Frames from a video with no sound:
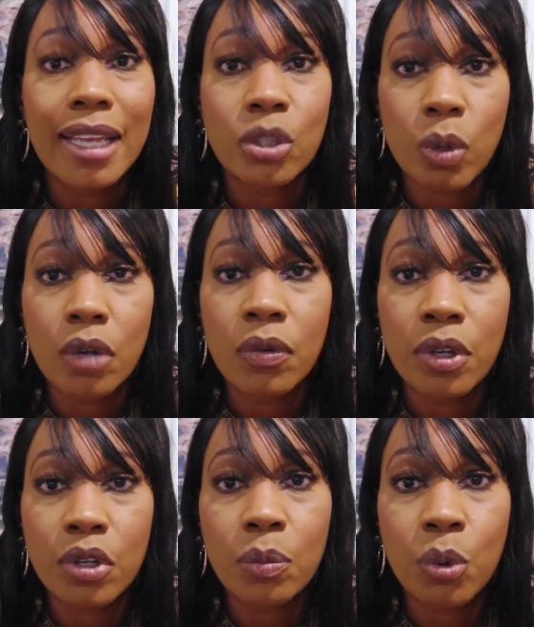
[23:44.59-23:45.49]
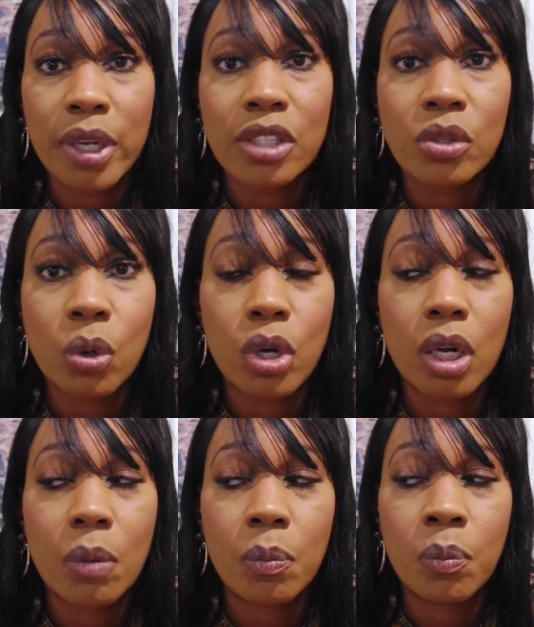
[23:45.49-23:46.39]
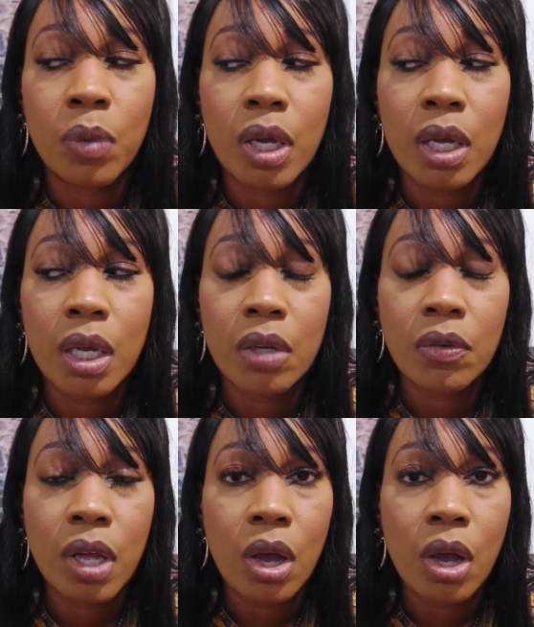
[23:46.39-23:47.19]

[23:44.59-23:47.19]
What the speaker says: at 1,200 points or above